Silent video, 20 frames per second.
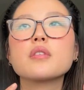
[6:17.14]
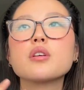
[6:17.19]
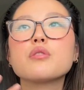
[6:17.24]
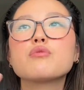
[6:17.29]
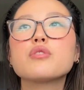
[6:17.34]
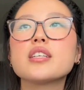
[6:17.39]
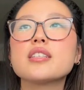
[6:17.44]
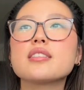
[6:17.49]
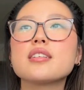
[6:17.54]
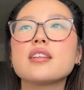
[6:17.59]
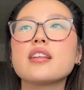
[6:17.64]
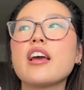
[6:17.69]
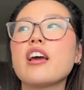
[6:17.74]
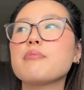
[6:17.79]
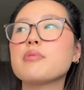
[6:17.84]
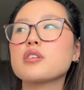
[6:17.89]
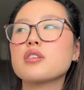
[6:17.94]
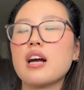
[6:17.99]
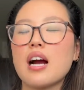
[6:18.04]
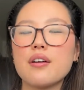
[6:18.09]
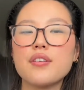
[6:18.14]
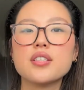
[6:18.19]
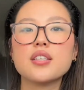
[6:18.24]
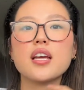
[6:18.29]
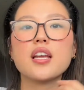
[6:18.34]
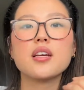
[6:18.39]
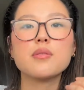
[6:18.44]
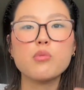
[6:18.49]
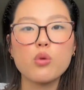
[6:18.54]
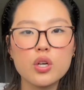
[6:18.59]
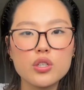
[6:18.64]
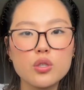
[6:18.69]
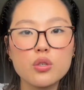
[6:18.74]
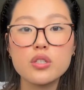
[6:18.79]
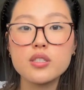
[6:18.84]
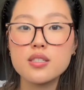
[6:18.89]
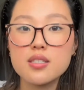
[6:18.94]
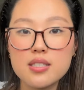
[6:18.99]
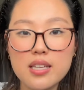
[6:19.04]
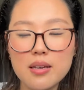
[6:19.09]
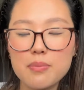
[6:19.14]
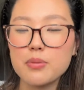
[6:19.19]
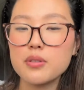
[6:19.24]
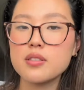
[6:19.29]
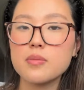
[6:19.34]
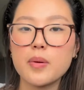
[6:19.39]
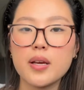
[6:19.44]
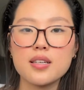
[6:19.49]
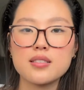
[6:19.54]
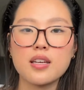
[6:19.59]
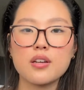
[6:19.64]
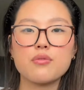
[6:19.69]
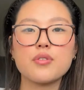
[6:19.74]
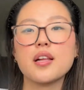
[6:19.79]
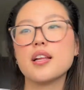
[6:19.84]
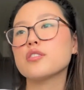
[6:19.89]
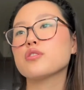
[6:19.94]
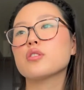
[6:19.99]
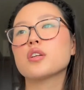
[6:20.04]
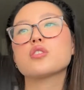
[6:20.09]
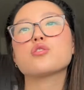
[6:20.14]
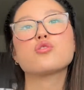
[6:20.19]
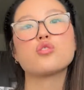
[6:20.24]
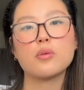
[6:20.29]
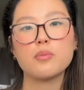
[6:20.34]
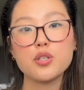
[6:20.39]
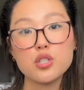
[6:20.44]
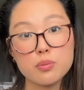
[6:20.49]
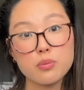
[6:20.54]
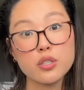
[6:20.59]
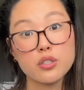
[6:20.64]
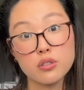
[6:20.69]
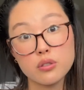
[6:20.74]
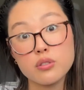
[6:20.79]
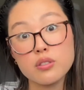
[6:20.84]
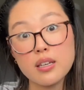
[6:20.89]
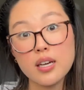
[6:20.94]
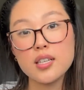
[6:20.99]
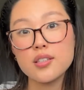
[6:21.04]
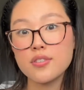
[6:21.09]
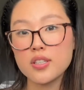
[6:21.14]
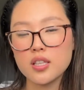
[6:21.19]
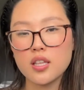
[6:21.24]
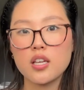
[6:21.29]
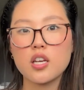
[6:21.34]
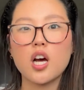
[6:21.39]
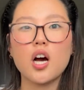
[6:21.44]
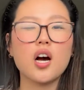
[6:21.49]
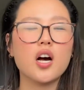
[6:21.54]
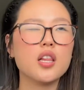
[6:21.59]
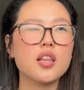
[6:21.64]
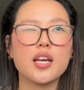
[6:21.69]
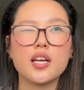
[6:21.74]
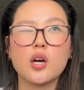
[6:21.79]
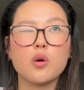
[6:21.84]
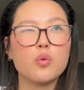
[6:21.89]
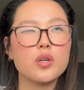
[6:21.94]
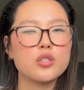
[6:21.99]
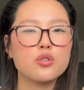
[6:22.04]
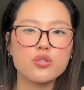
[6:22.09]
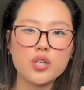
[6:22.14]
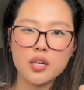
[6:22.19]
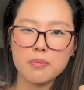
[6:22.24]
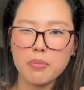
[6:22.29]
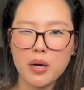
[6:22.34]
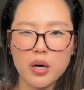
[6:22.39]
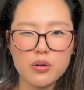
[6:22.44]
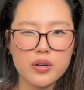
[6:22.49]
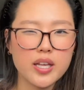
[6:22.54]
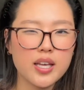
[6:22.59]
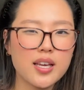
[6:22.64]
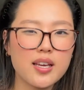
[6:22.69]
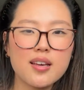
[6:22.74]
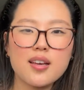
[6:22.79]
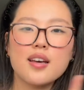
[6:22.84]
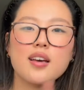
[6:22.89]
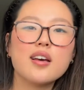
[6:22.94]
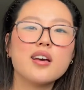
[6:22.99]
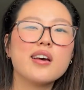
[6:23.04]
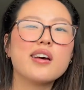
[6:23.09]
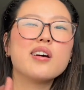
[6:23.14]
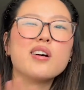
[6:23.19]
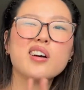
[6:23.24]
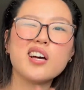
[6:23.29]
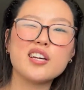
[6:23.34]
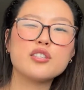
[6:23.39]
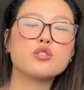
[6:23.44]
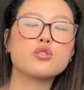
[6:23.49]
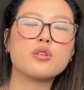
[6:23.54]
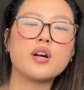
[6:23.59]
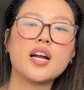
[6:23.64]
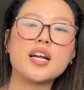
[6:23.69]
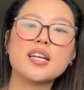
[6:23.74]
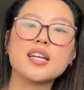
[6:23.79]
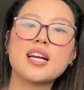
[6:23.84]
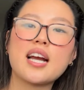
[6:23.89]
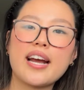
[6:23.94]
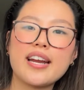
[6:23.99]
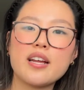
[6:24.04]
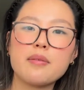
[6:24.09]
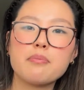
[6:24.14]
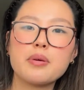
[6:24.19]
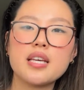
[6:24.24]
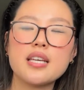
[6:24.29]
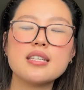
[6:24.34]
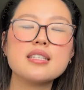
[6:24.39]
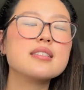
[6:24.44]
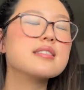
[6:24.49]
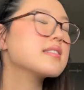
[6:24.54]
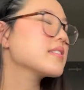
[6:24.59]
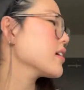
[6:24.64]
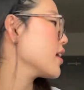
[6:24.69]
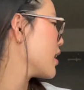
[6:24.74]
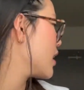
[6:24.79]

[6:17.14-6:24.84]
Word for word: recently I've been gravitating more towards staples because I realize you get so much more use out of it than like a one-trick pony, a trend kind of piece,